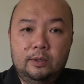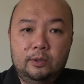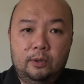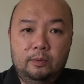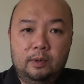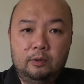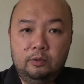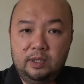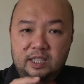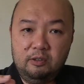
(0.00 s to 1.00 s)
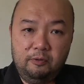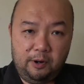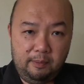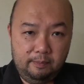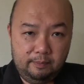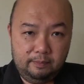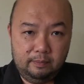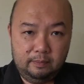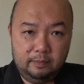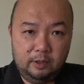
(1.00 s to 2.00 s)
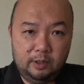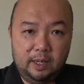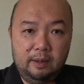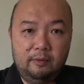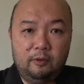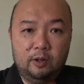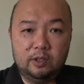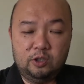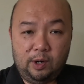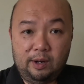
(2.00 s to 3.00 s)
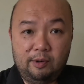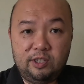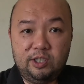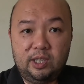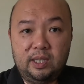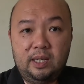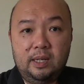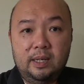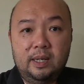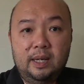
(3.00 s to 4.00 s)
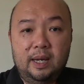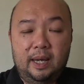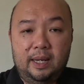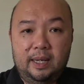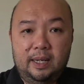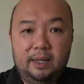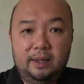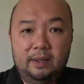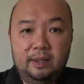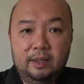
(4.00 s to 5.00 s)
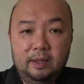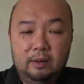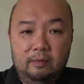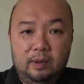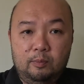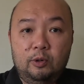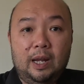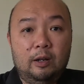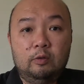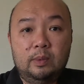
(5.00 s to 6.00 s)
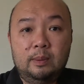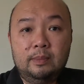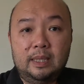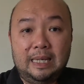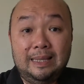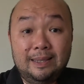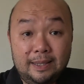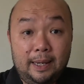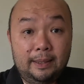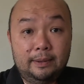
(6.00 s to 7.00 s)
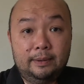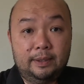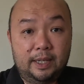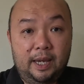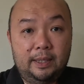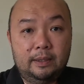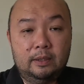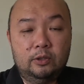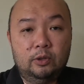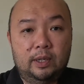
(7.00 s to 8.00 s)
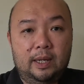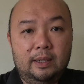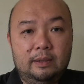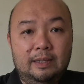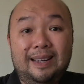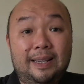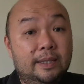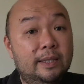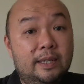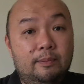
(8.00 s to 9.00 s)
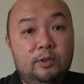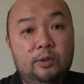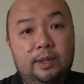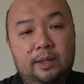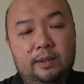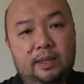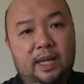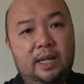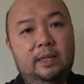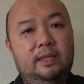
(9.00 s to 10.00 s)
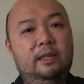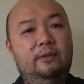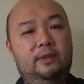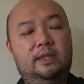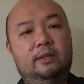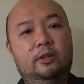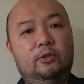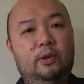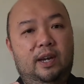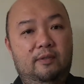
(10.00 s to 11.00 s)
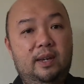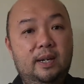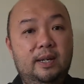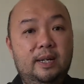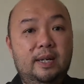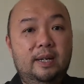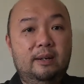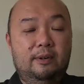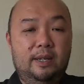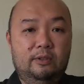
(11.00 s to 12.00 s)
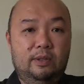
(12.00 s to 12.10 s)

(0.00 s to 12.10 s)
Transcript: So we'll do steel frame, okay, for strength, rigidity, and then we put aluminum inside the gate so that it lightens up, so that the gate itself is not so heavy, right?